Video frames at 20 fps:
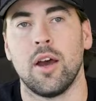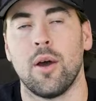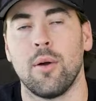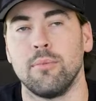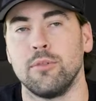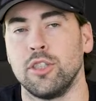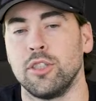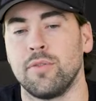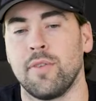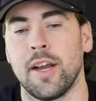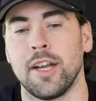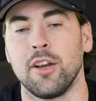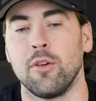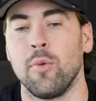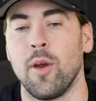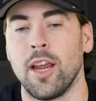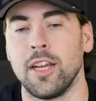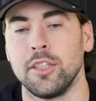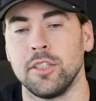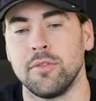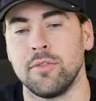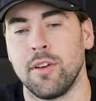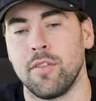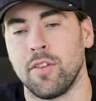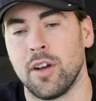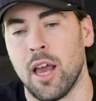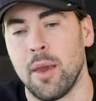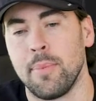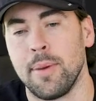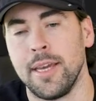just find a range of
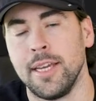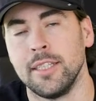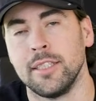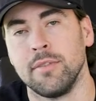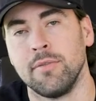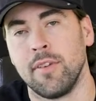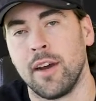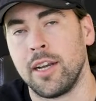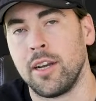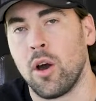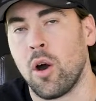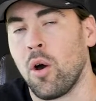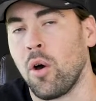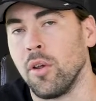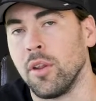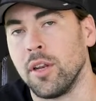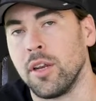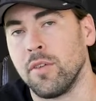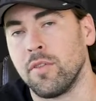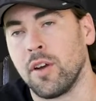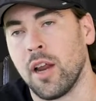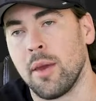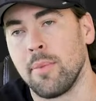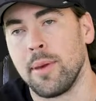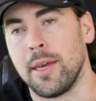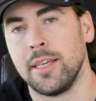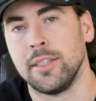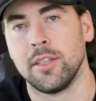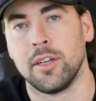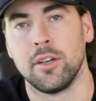different IPs and find all the different
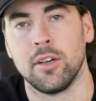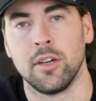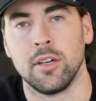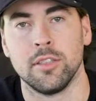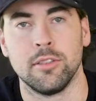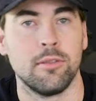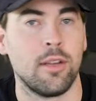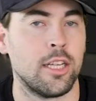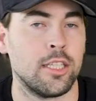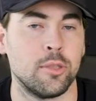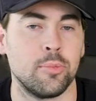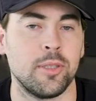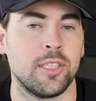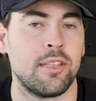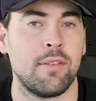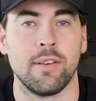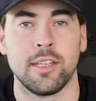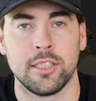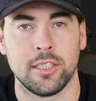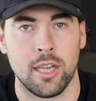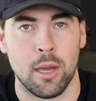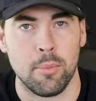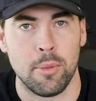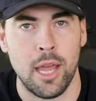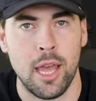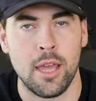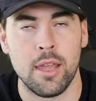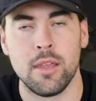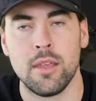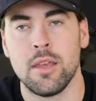IPs under a specific
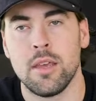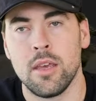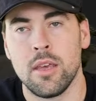subnet.